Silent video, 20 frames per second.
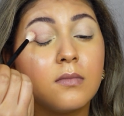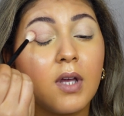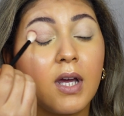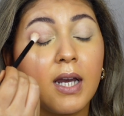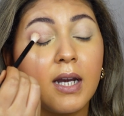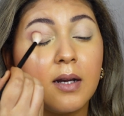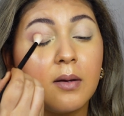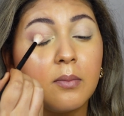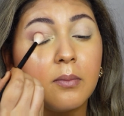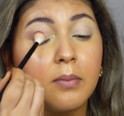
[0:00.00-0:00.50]
I
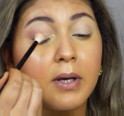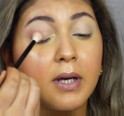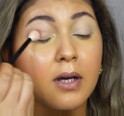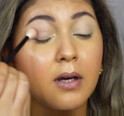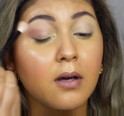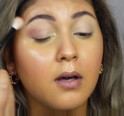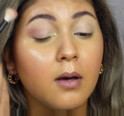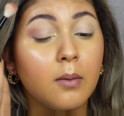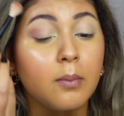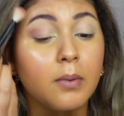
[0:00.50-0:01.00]
didn't pick
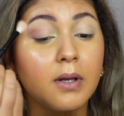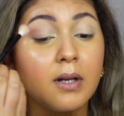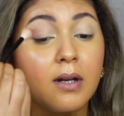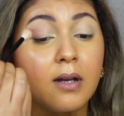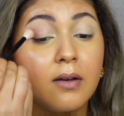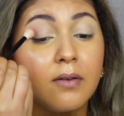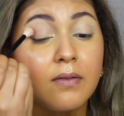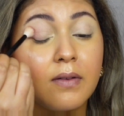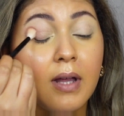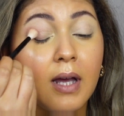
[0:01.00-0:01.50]
up
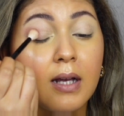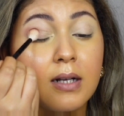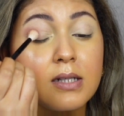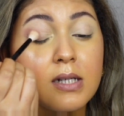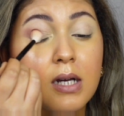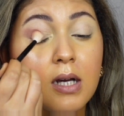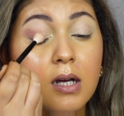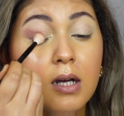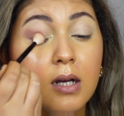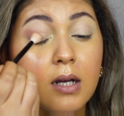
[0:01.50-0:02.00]
enough that
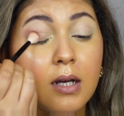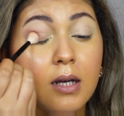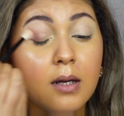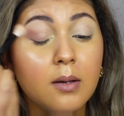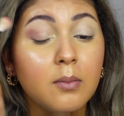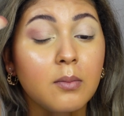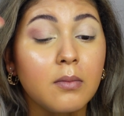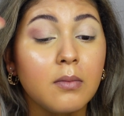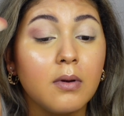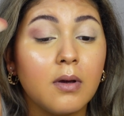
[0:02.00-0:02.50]

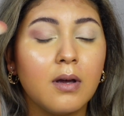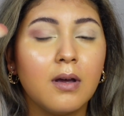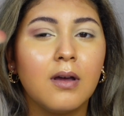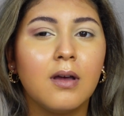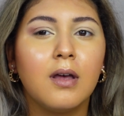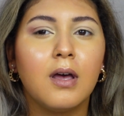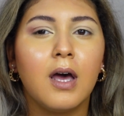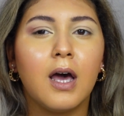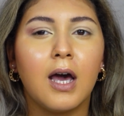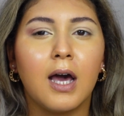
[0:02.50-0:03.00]
time.
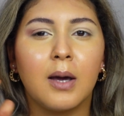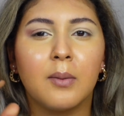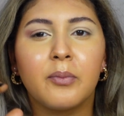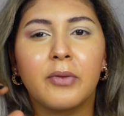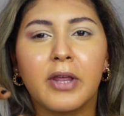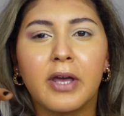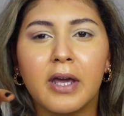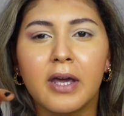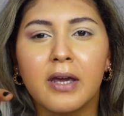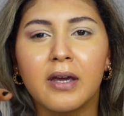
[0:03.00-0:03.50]
I'm
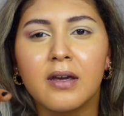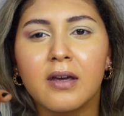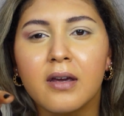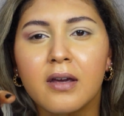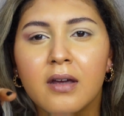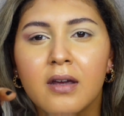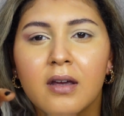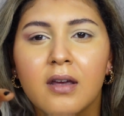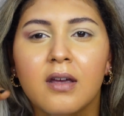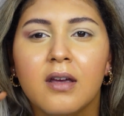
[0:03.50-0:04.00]
like,
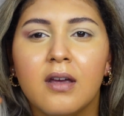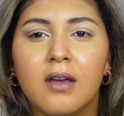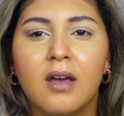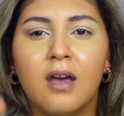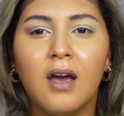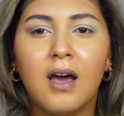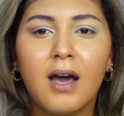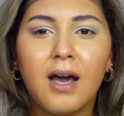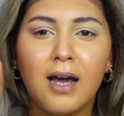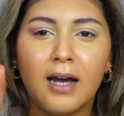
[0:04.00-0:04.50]

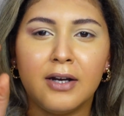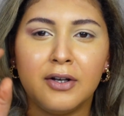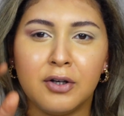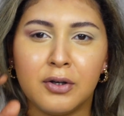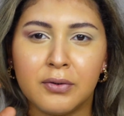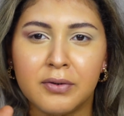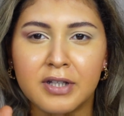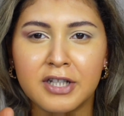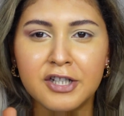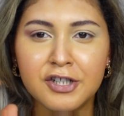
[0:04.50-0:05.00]
I
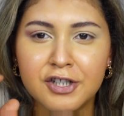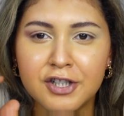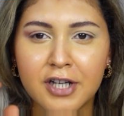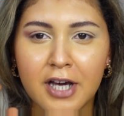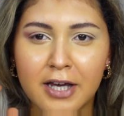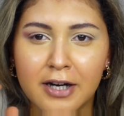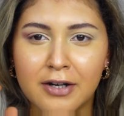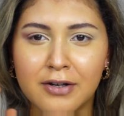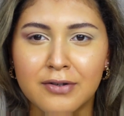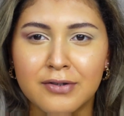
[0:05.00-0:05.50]
know these
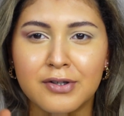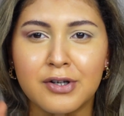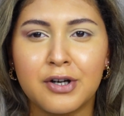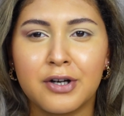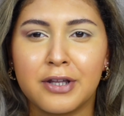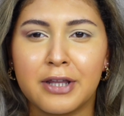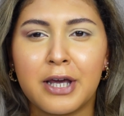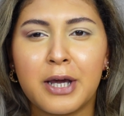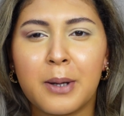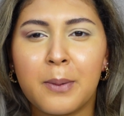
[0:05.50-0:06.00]
shadows are
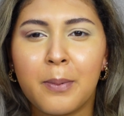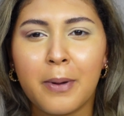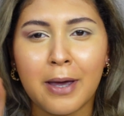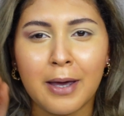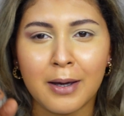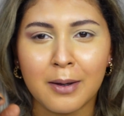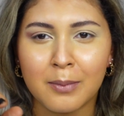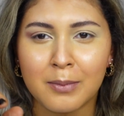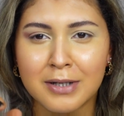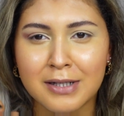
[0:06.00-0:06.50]
like
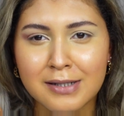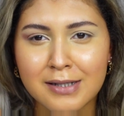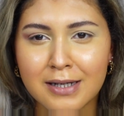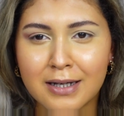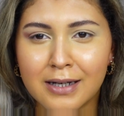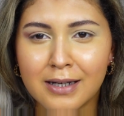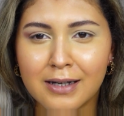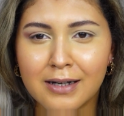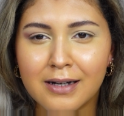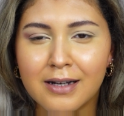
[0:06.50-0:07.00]

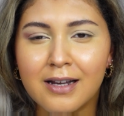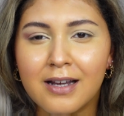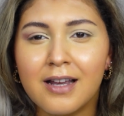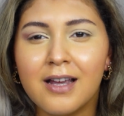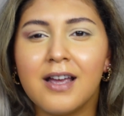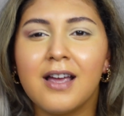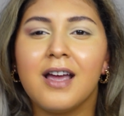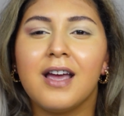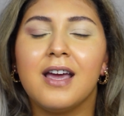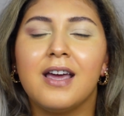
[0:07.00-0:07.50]
pigmented,
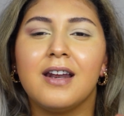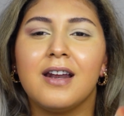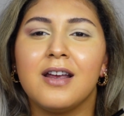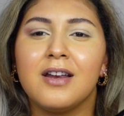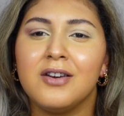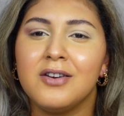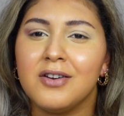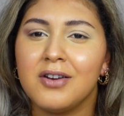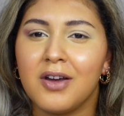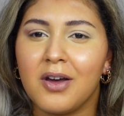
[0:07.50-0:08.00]
and I
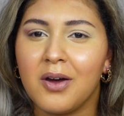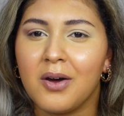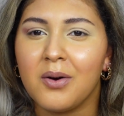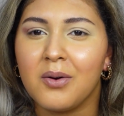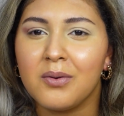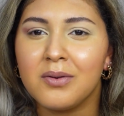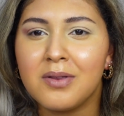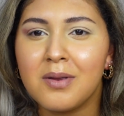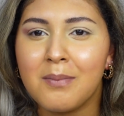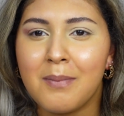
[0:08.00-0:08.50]

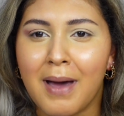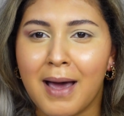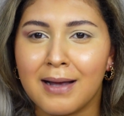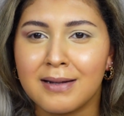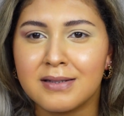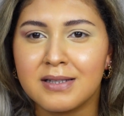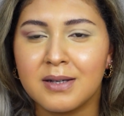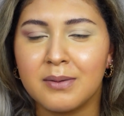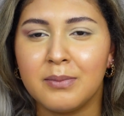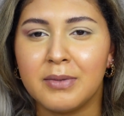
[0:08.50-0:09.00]
know the
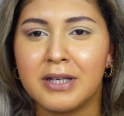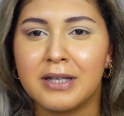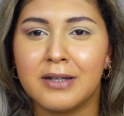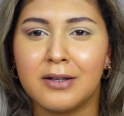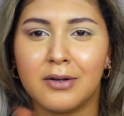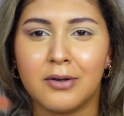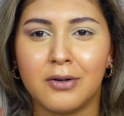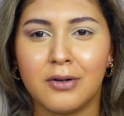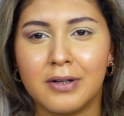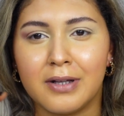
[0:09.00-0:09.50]
mattes can be a
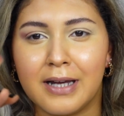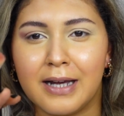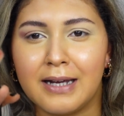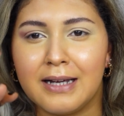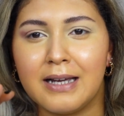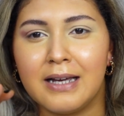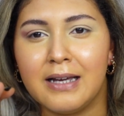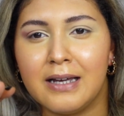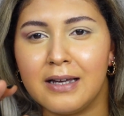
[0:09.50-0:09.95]
little like